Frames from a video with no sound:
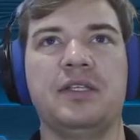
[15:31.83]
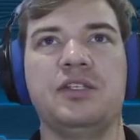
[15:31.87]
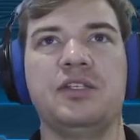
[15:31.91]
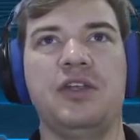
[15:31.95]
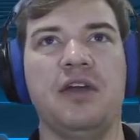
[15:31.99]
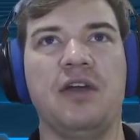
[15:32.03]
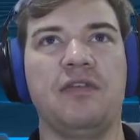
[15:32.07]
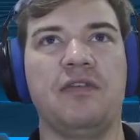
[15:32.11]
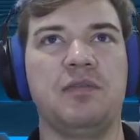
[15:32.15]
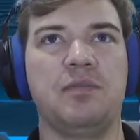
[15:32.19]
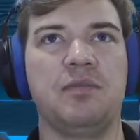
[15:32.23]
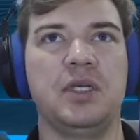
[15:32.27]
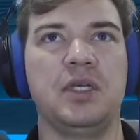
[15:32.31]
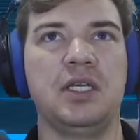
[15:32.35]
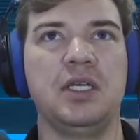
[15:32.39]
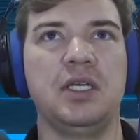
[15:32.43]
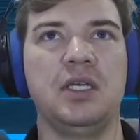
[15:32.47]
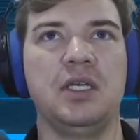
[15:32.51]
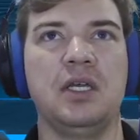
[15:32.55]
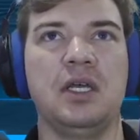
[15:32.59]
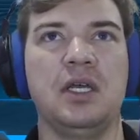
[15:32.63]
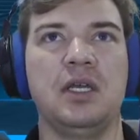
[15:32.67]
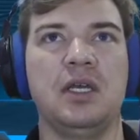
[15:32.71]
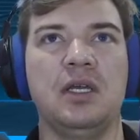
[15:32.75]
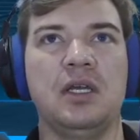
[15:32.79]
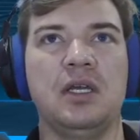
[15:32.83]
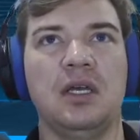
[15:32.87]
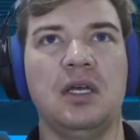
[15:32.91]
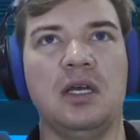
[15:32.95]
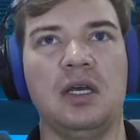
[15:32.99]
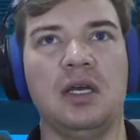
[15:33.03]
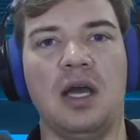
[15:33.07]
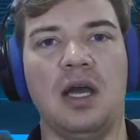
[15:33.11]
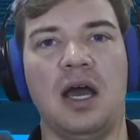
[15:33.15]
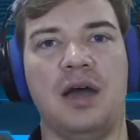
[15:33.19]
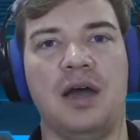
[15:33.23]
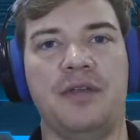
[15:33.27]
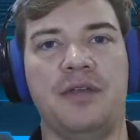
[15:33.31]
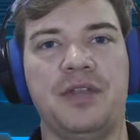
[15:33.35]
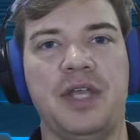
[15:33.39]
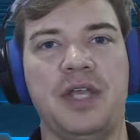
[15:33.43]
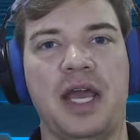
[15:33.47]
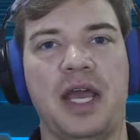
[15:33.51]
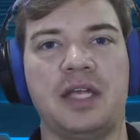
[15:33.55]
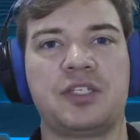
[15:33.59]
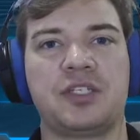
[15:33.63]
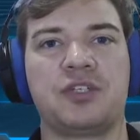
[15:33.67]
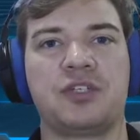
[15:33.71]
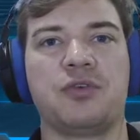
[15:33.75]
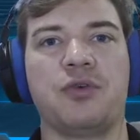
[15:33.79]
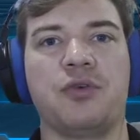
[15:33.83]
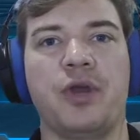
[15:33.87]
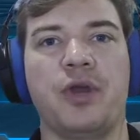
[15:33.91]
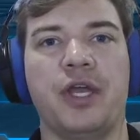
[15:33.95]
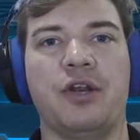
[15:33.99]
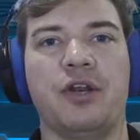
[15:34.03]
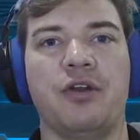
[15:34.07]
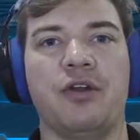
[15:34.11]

So you have to be on the asteroid,